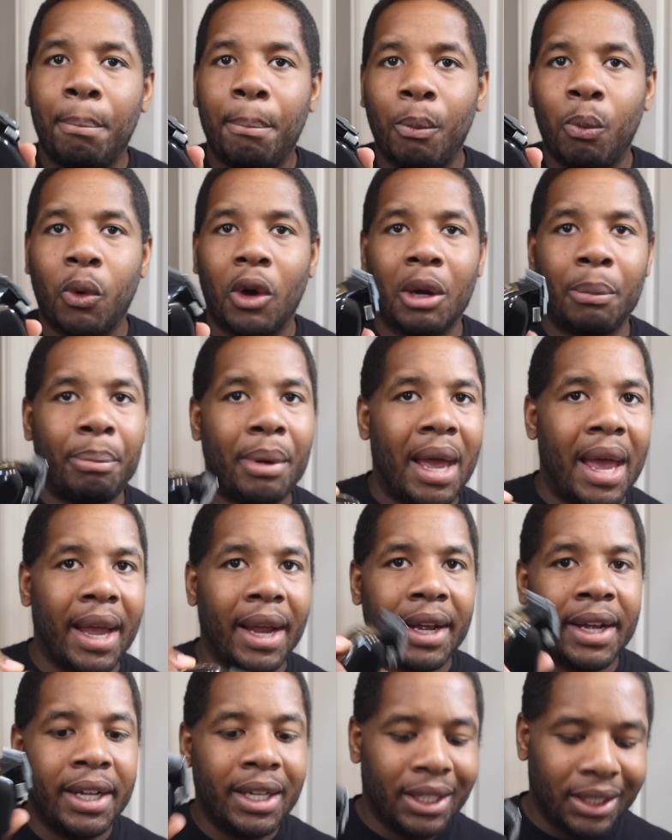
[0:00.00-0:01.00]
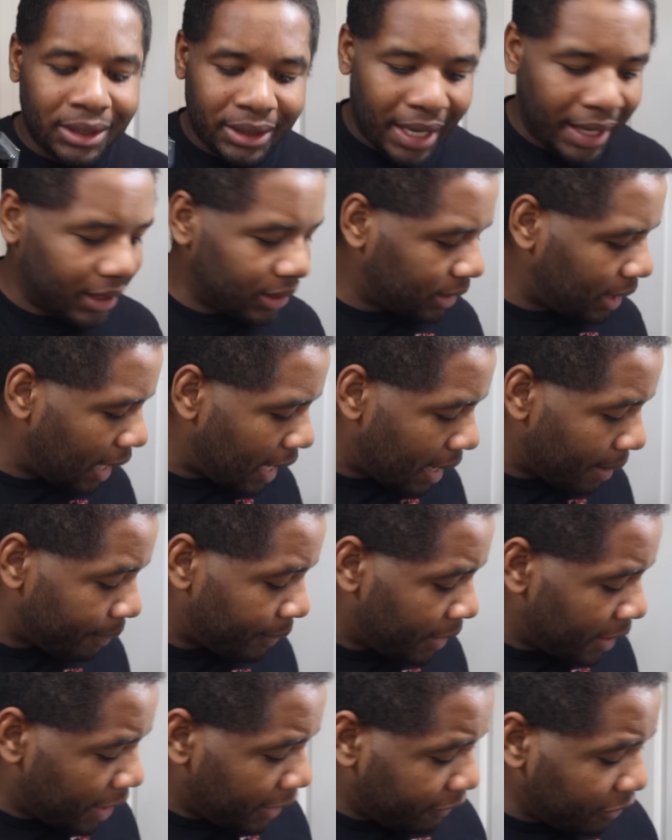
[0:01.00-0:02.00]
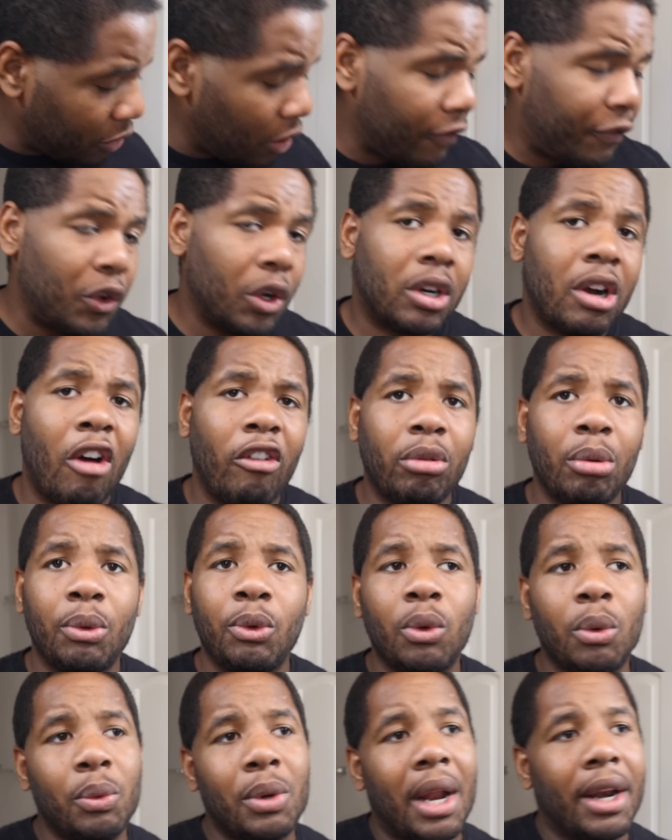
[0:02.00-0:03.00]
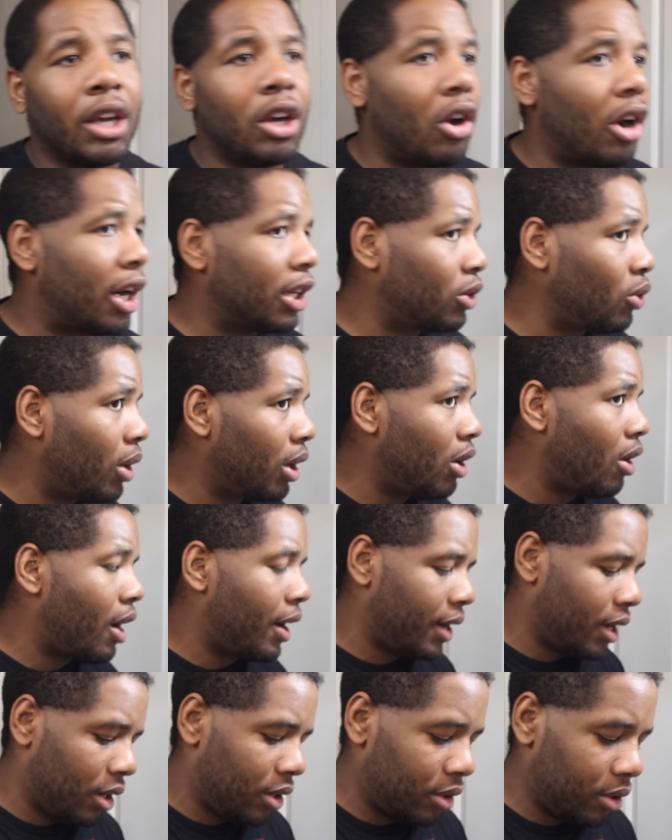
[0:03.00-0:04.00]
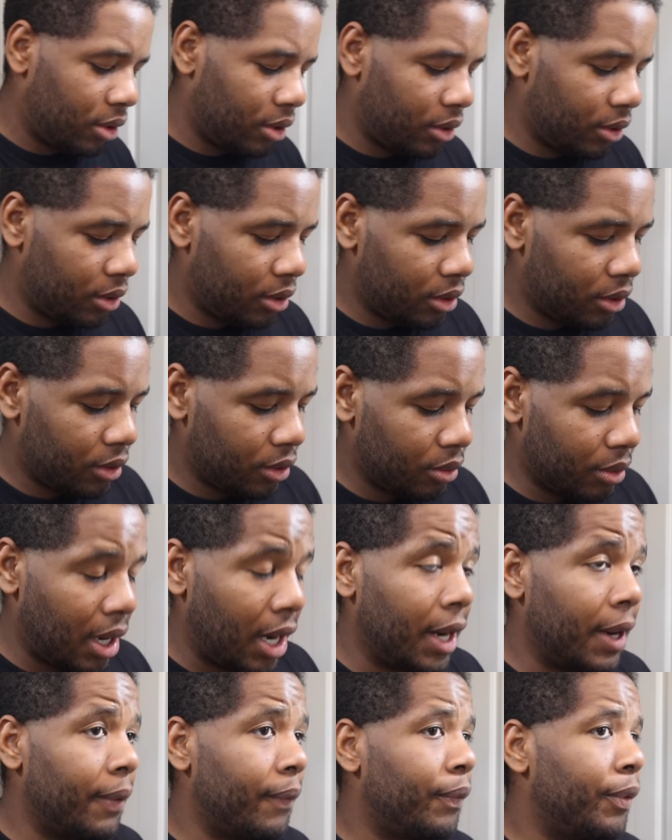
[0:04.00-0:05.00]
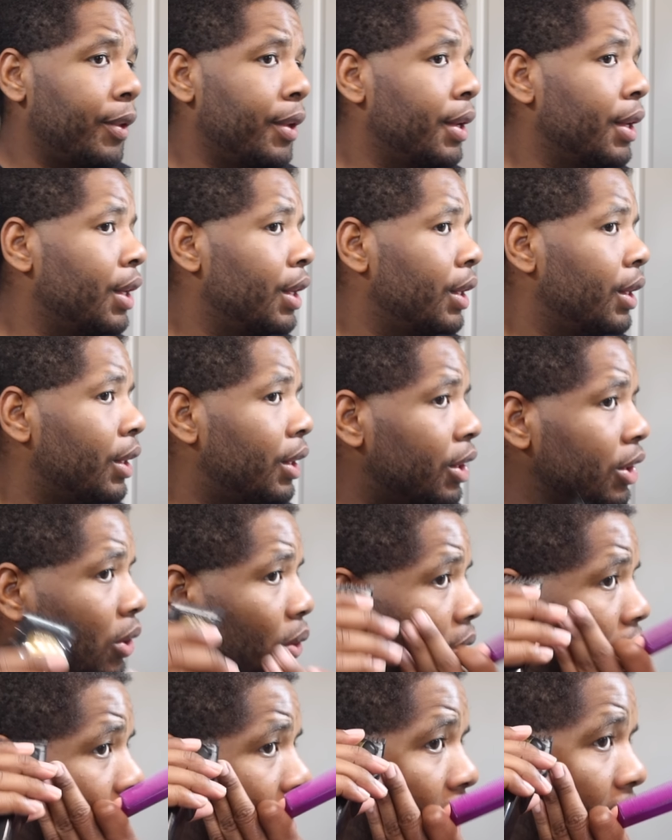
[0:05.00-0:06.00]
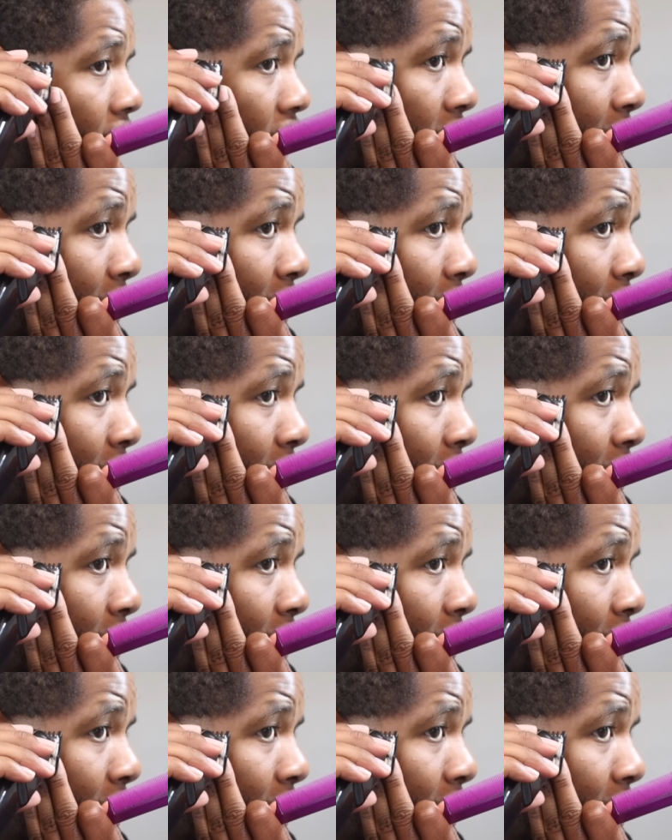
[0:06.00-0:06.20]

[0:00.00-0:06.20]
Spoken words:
work back. Takes time. If you don't feel comfortable doing it without a guard, throw a guard on, right? Throw a guard on